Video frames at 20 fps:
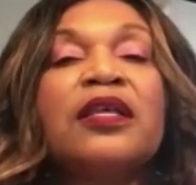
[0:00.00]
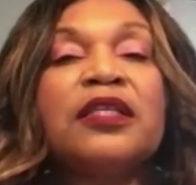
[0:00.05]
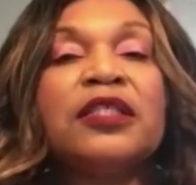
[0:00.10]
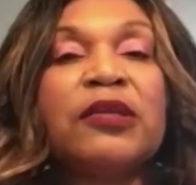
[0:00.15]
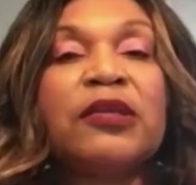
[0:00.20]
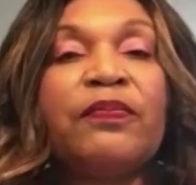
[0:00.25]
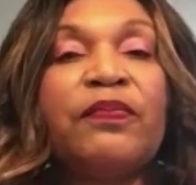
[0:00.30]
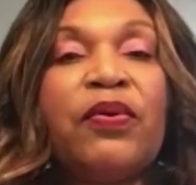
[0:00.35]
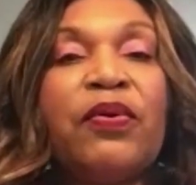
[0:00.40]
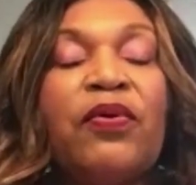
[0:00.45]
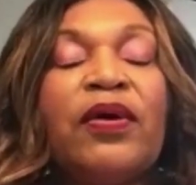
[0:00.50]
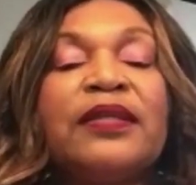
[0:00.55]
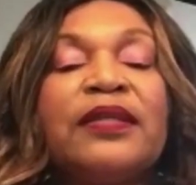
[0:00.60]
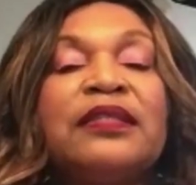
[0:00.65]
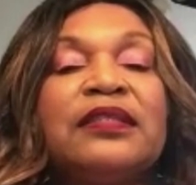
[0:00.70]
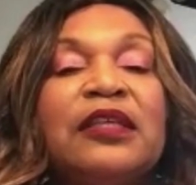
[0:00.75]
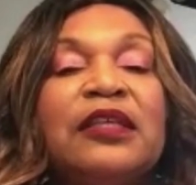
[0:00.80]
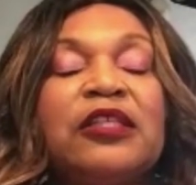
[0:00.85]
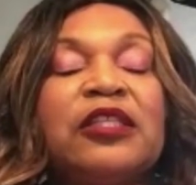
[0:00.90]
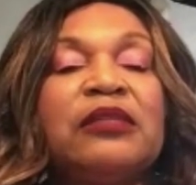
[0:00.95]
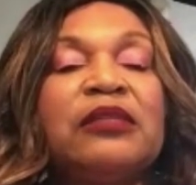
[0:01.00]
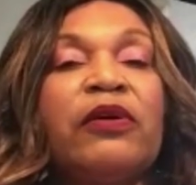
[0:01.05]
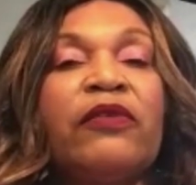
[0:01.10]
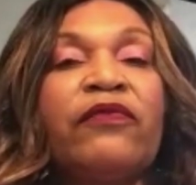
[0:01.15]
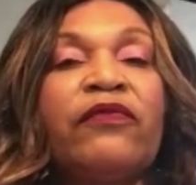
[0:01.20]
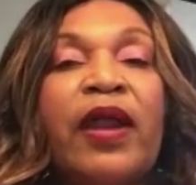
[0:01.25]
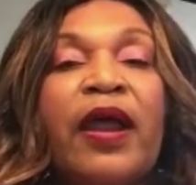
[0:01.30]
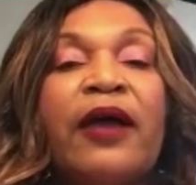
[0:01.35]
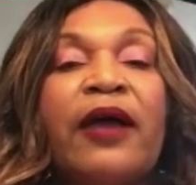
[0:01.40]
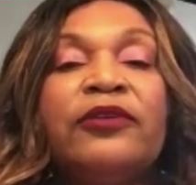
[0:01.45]
support system
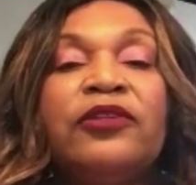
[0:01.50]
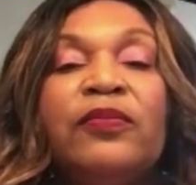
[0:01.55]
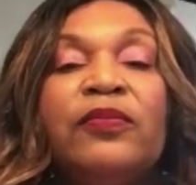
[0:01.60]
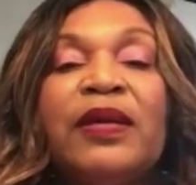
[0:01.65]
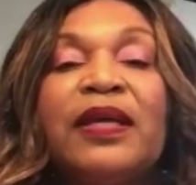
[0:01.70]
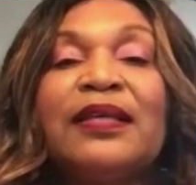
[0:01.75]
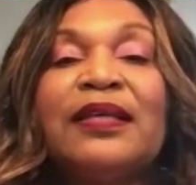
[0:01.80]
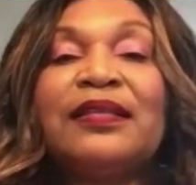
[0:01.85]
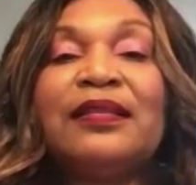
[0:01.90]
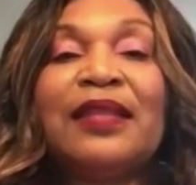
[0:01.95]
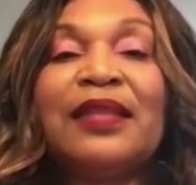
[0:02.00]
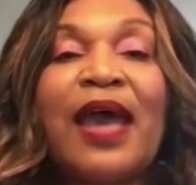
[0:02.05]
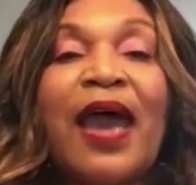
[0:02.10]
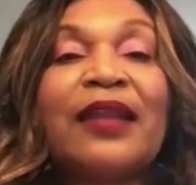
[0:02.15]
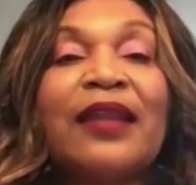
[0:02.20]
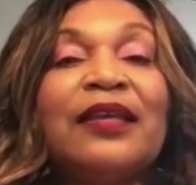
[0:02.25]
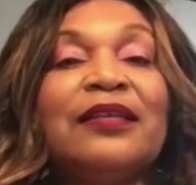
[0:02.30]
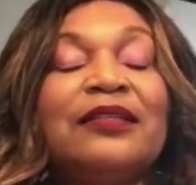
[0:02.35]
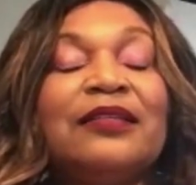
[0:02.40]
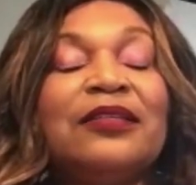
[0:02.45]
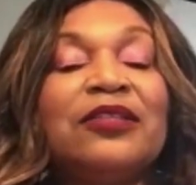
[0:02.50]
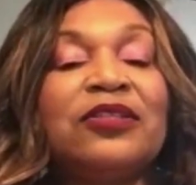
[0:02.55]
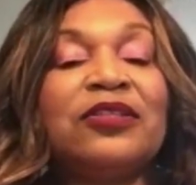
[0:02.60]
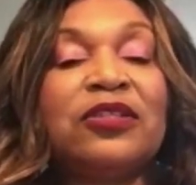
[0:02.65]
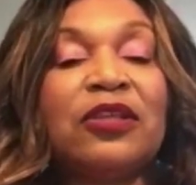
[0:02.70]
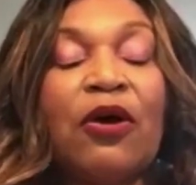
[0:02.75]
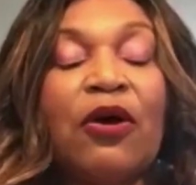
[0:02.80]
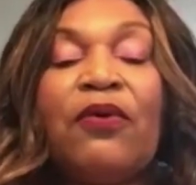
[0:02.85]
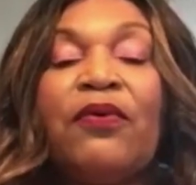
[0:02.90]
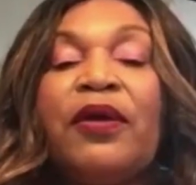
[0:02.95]
around you, because that is
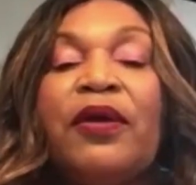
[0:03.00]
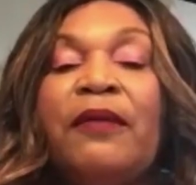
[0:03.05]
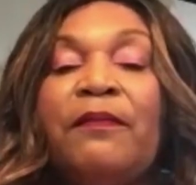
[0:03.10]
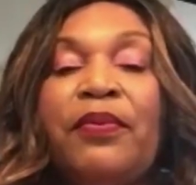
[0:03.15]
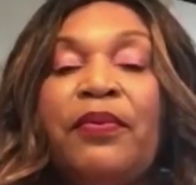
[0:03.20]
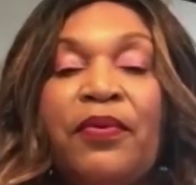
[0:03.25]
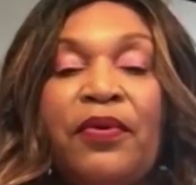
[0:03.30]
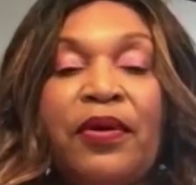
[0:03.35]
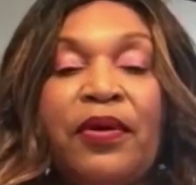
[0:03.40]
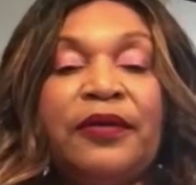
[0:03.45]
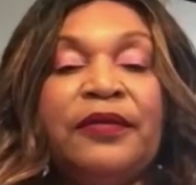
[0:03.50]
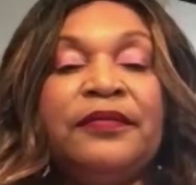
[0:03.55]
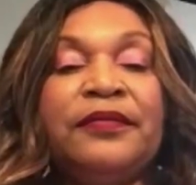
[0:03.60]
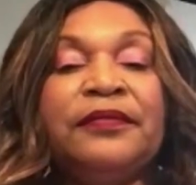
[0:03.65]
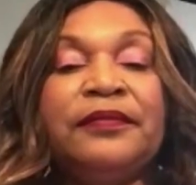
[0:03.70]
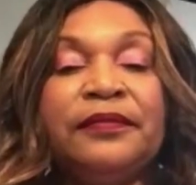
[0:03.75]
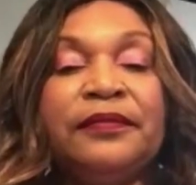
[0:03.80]
so important.